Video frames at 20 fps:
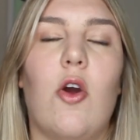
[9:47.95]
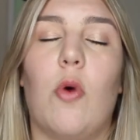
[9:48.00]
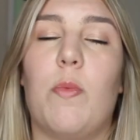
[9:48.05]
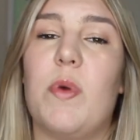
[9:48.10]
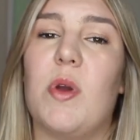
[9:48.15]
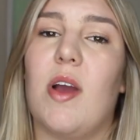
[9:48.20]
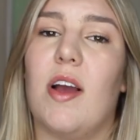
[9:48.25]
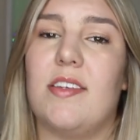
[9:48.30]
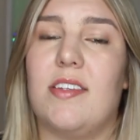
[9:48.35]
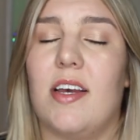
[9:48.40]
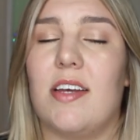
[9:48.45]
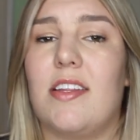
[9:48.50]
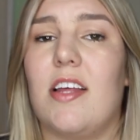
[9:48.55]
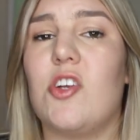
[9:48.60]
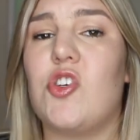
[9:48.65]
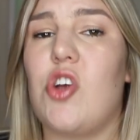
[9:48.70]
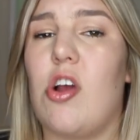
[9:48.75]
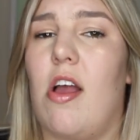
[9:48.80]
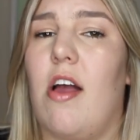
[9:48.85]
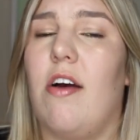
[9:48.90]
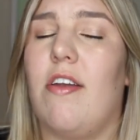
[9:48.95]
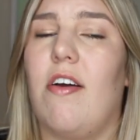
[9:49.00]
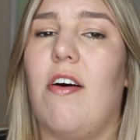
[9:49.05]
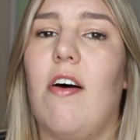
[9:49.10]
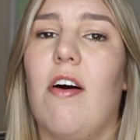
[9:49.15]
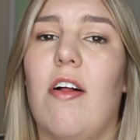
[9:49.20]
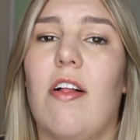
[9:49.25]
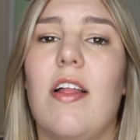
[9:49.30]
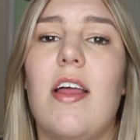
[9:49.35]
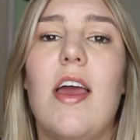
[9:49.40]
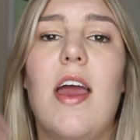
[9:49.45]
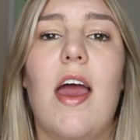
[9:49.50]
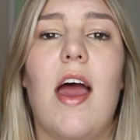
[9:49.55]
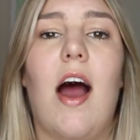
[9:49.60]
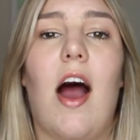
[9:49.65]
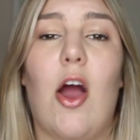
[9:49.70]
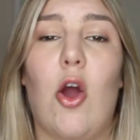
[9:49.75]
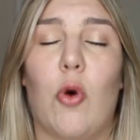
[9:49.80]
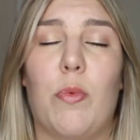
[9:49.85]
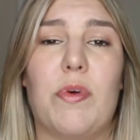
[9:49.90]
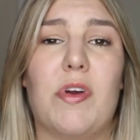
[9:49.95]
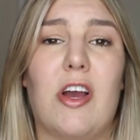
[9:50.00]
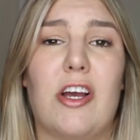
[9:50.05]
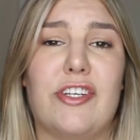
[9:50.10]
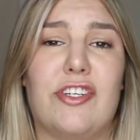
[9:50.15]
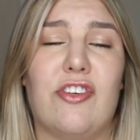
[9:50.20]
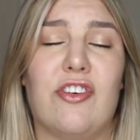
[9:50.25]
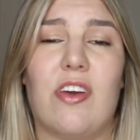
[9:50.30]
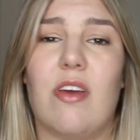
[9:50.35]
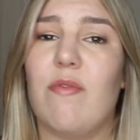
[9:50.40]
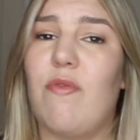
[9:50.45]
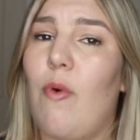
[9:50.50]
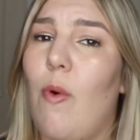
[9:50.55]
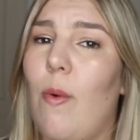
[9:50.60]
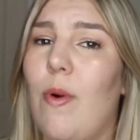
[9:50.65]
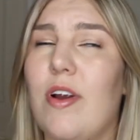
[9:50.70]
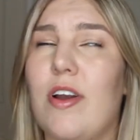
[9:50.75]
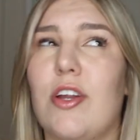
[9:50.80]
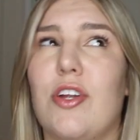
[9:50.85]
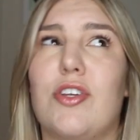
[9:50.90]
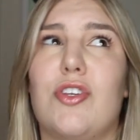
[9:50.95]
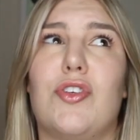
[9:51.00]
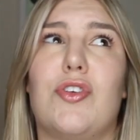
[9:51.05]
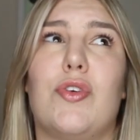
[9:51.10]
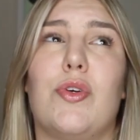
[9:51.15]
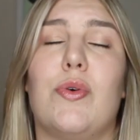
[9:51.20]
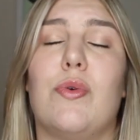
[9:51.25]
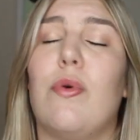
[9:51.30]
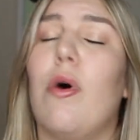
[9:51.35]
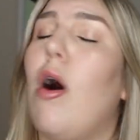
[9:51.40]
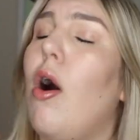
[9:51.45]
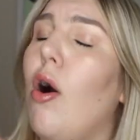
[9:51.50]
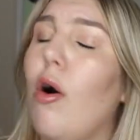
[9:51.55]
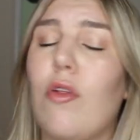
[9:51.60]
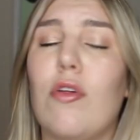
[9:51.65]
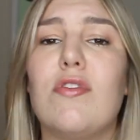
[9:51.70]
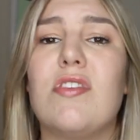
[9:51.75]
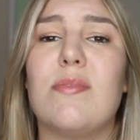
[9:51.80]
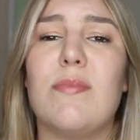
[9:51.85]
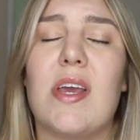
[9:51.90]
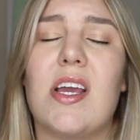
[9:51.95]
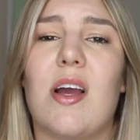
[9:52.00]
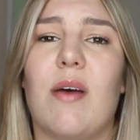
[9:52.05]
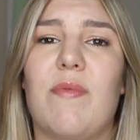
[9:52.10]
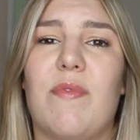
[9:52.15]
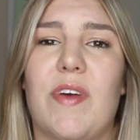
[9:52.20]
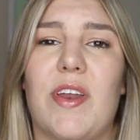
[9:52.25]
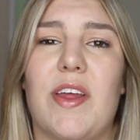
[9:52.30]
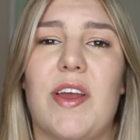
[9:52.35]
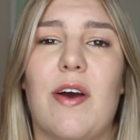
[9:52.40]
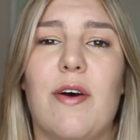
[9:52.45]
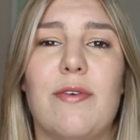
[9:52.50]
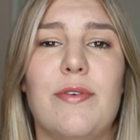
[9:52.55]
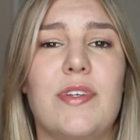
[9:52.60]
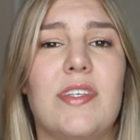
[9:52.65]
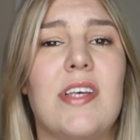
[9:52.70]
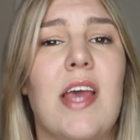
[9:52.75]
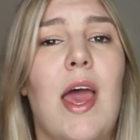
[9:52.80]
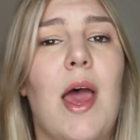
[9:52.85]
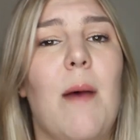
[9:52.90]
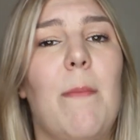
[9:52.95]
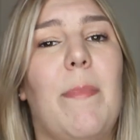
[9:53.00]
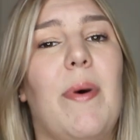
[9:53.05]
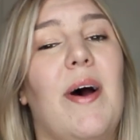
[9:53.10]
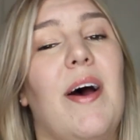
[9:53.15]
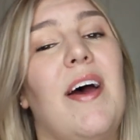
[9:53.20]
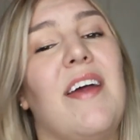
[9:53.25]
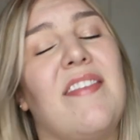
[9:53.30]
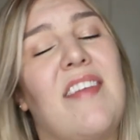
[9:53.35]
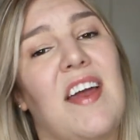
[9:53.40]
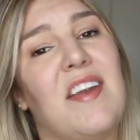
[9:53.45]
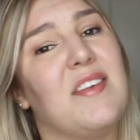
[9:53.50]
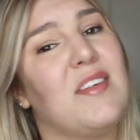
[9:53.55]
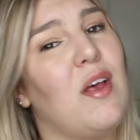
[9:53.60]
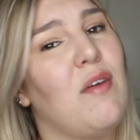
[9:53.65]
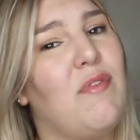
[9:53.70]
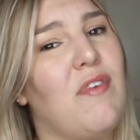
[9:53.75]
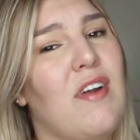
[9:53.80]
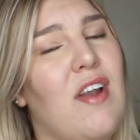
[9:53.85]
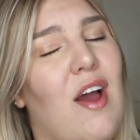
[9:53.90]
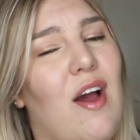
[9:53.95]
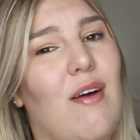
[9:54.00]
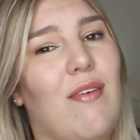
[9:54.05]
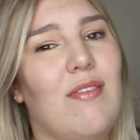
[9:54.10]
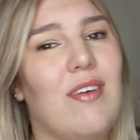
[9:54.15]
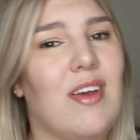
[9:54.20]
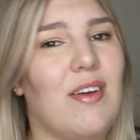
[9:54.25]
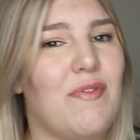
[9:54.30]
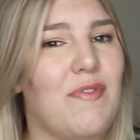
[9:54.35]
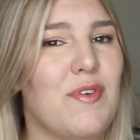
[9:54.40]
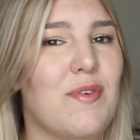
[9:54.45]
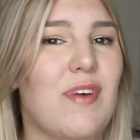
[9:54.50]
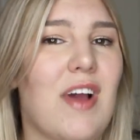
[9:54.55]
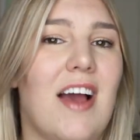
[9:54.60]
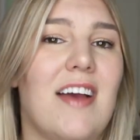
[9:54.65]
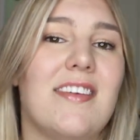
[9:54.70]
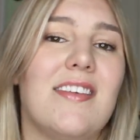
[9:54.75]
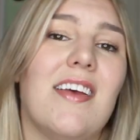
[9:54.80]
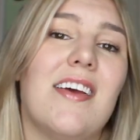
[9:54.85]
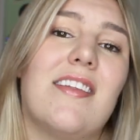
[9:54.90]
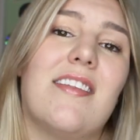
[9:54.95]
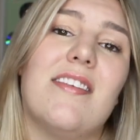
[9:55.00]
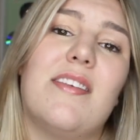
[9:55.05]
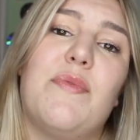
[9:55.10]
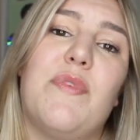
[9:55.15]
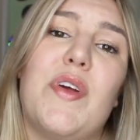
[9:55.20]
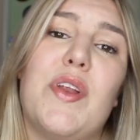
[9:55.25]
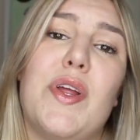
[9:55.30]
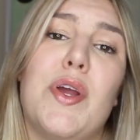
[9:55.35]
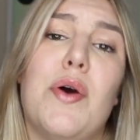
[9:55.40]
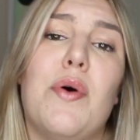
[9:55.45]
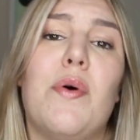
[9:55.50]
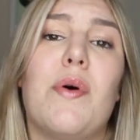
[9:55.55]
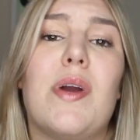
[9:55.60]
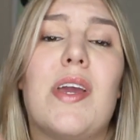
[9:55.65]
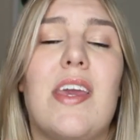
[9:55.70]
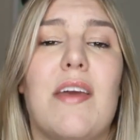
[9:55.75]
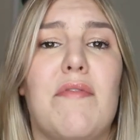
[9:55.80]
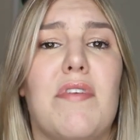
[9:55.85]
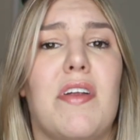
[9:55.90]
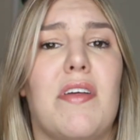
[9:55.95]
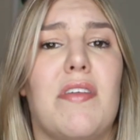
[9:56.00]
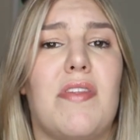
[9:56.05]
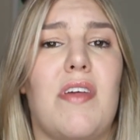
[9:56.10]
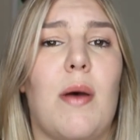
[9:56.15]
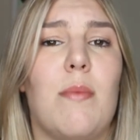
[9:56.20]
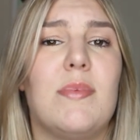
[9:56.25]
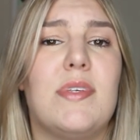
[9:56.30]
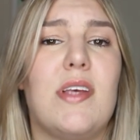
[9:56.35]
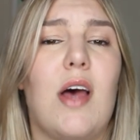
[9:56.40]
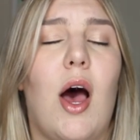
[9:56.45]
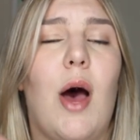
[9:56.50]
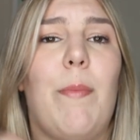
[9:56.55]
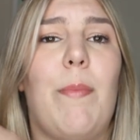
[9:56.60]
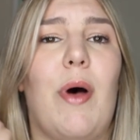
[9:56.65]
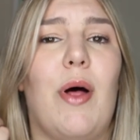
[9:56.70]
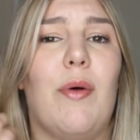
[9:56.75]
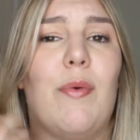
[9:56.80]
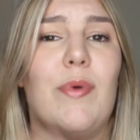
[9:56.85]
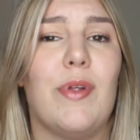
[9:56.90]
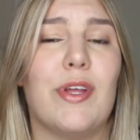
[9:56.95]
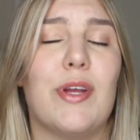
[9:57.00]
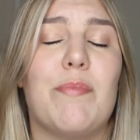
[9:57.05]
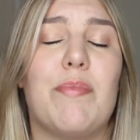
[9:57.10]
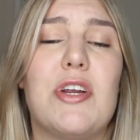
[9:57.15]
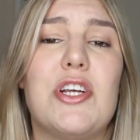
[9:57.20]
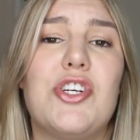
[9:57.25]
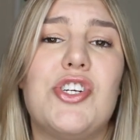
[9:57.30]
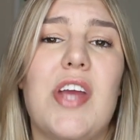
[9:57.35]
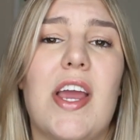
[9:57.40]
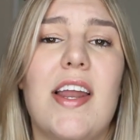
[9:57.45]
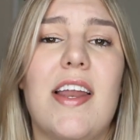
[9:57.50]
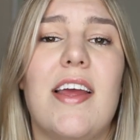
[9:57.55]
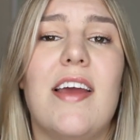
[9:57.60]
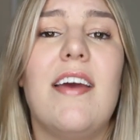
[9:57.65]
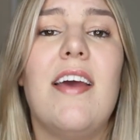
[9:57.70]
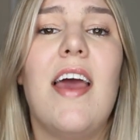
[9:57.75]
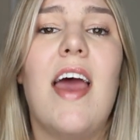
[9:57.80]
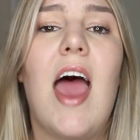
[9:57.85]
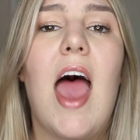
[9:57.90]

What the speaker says: I hope you guys liked that try on haul. I hope you guys are looking forward to all those makeup videos, but that is all for now. If you guys like this video, give it a thumbs up. I'll really appreciate it.